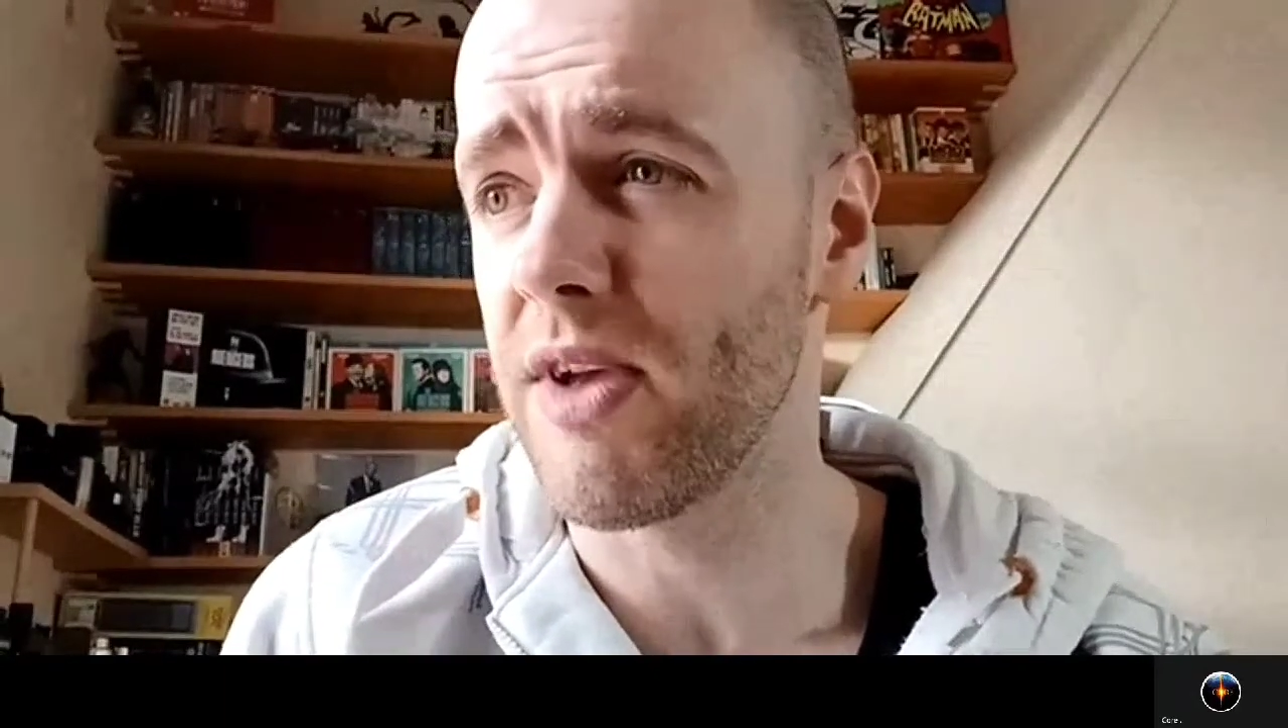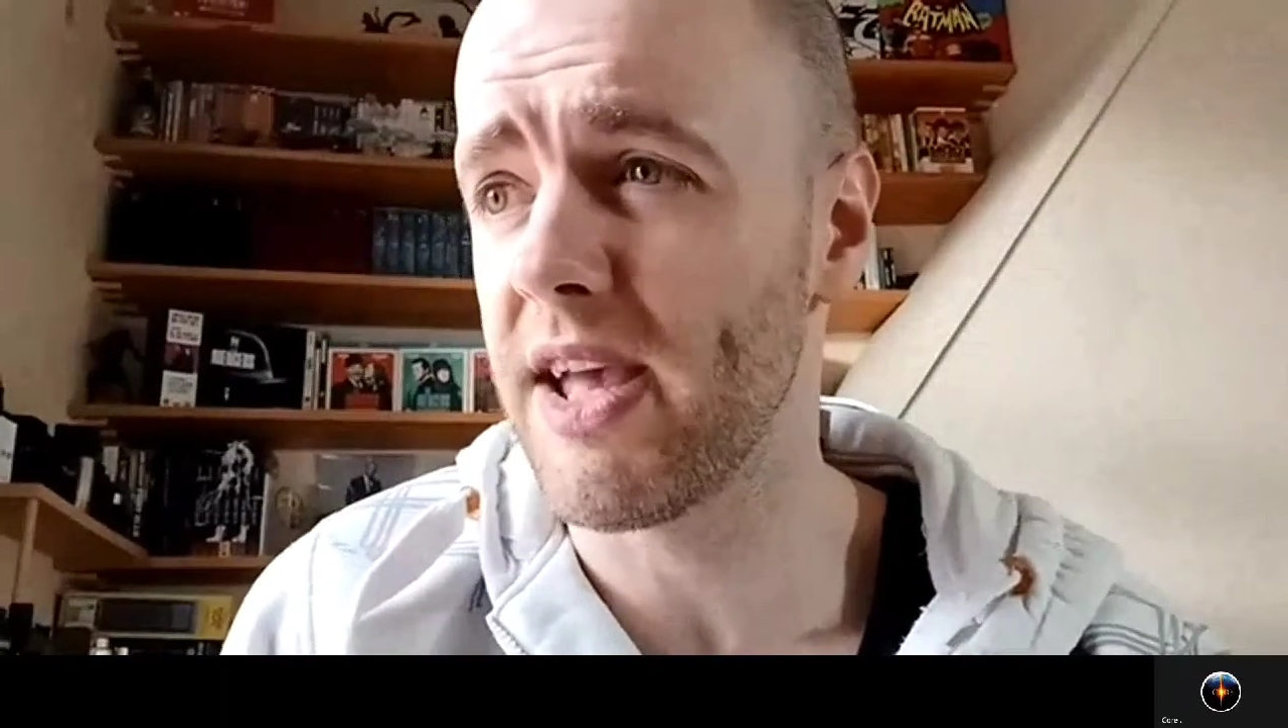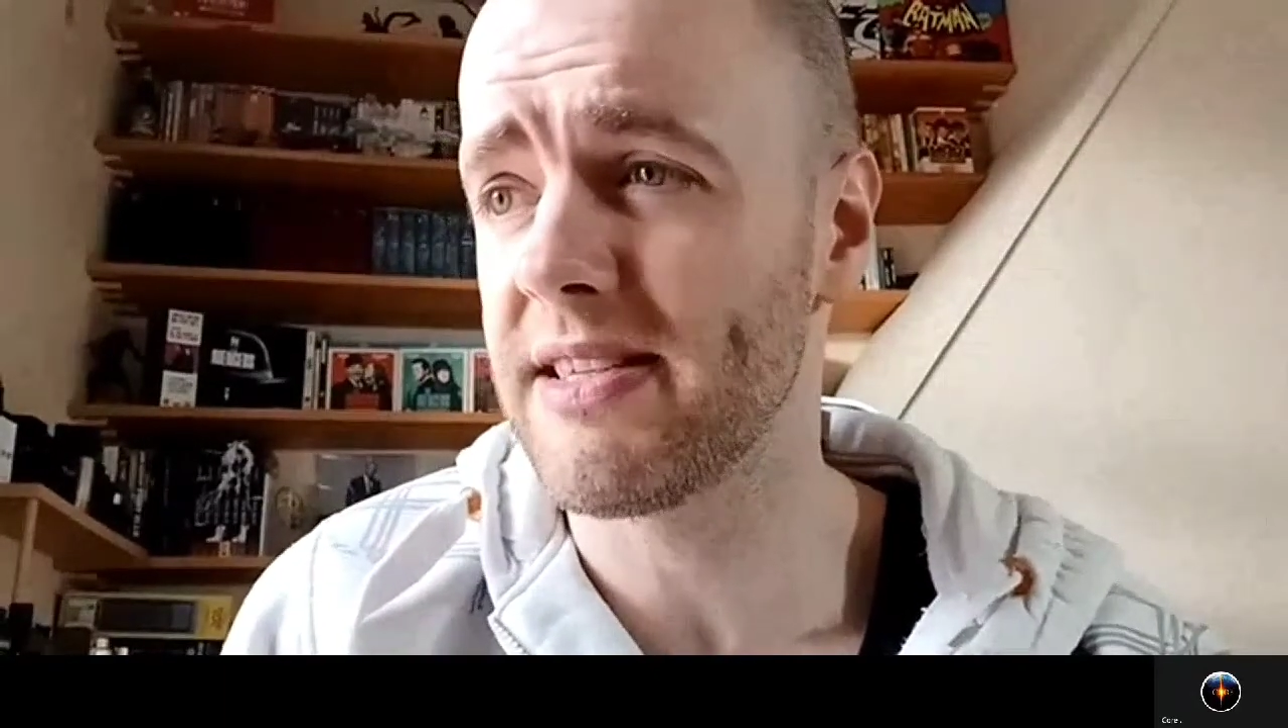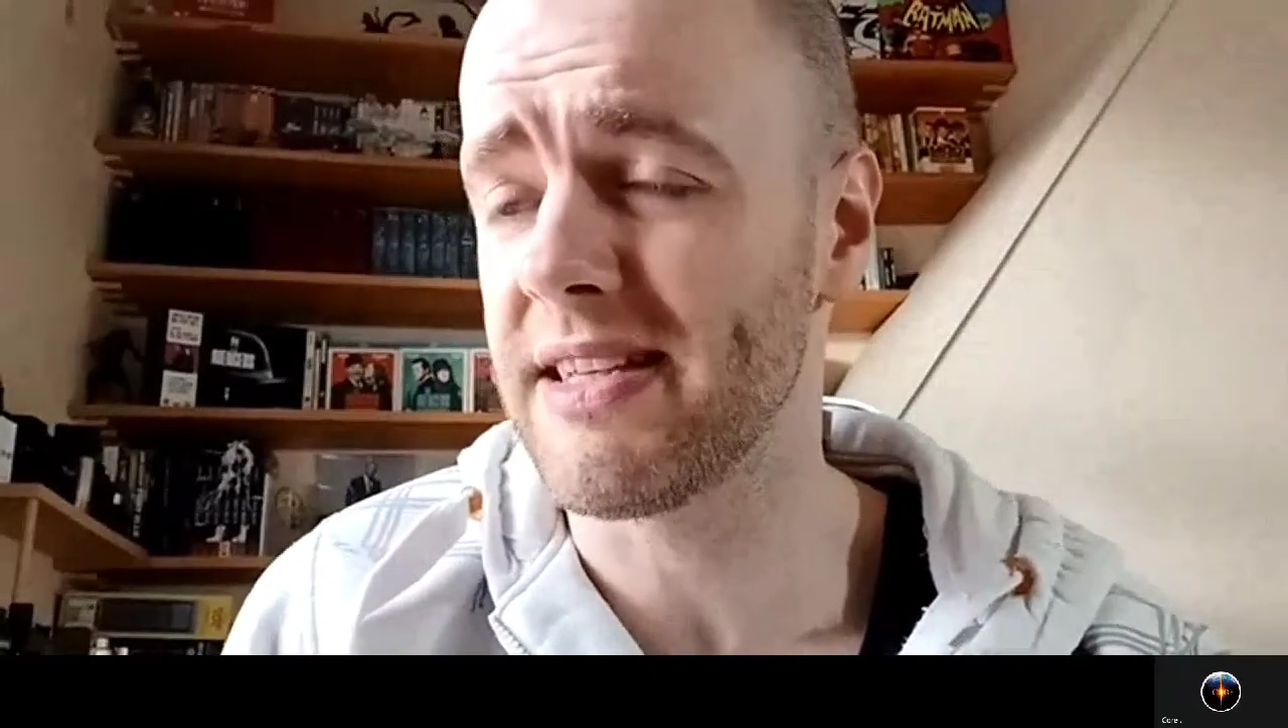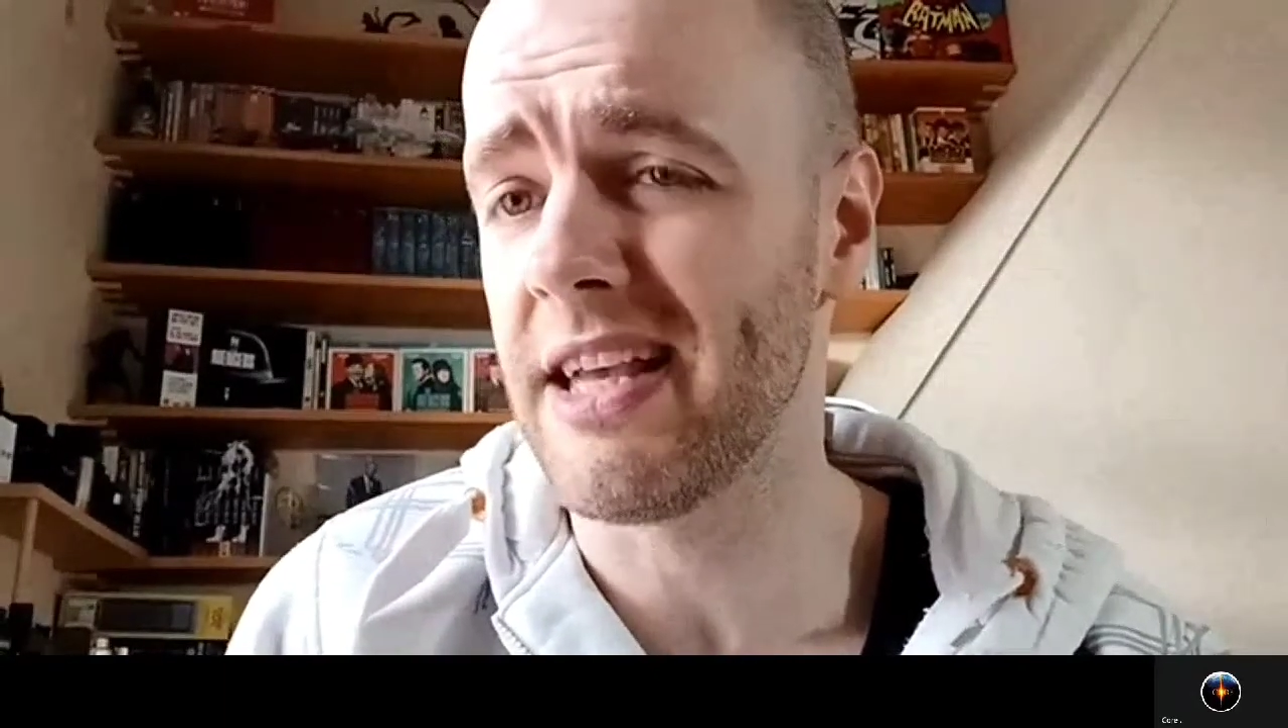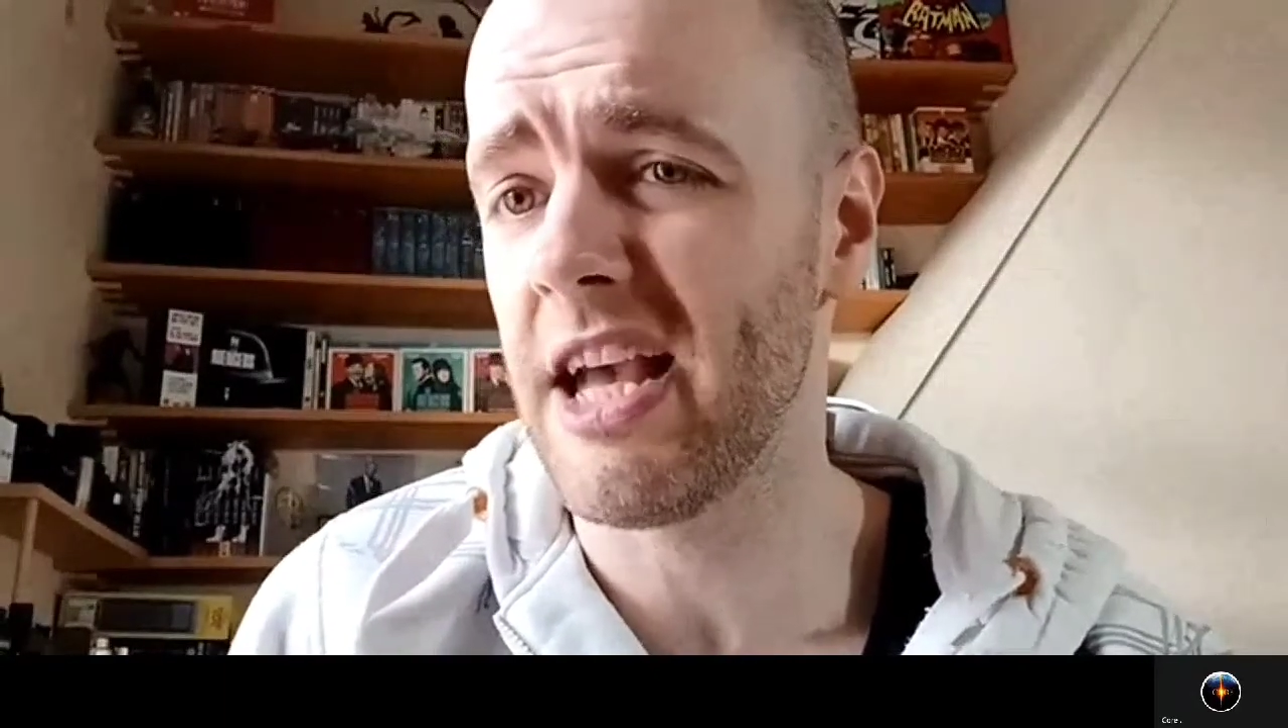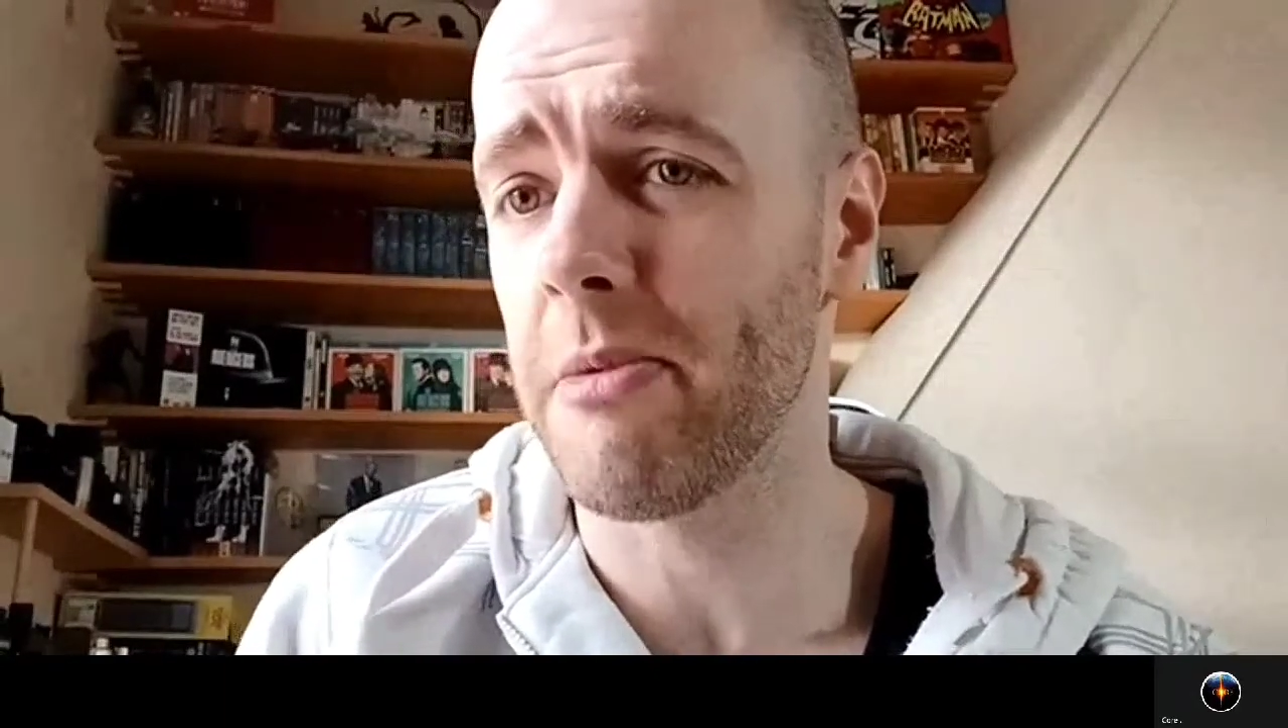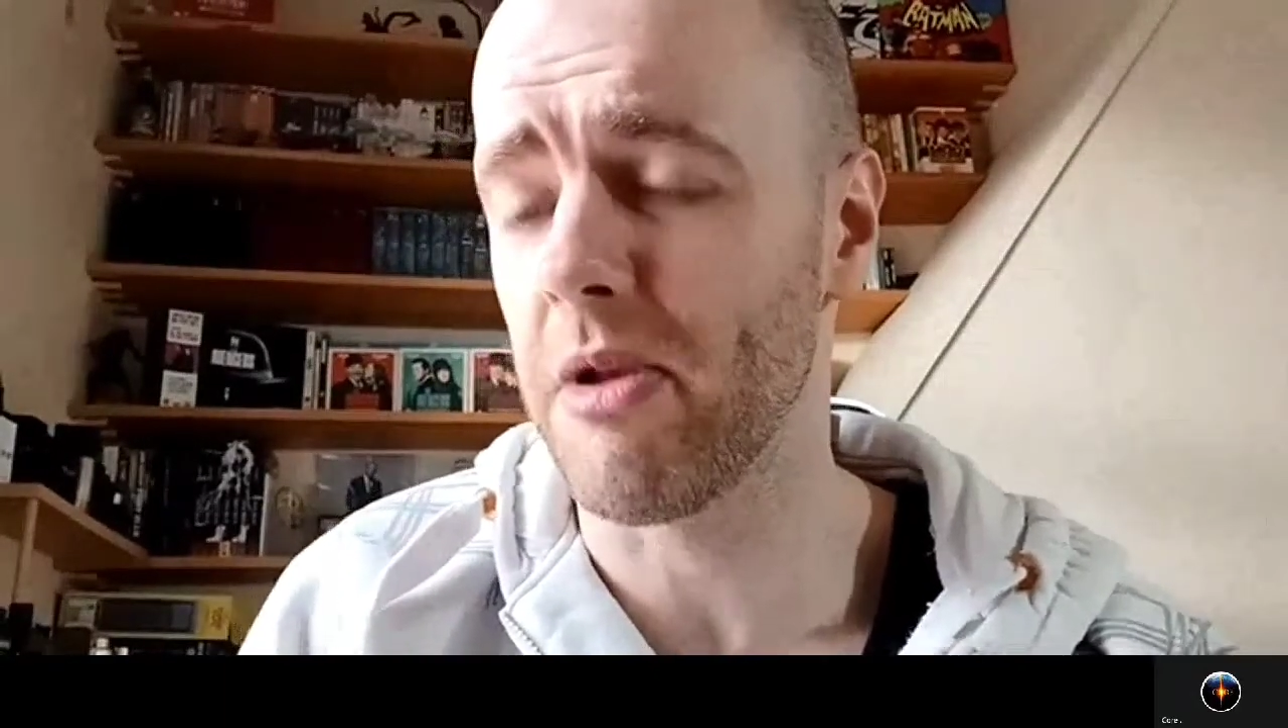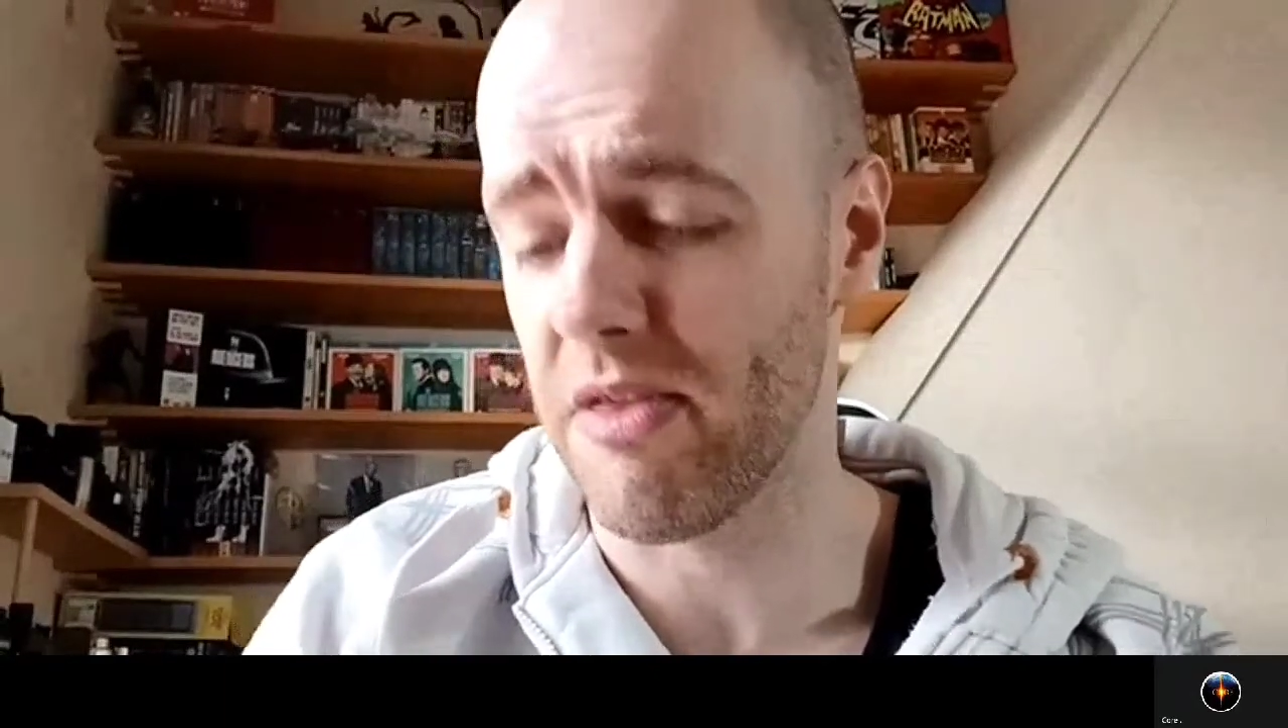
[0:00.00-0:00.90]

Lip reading: racing game,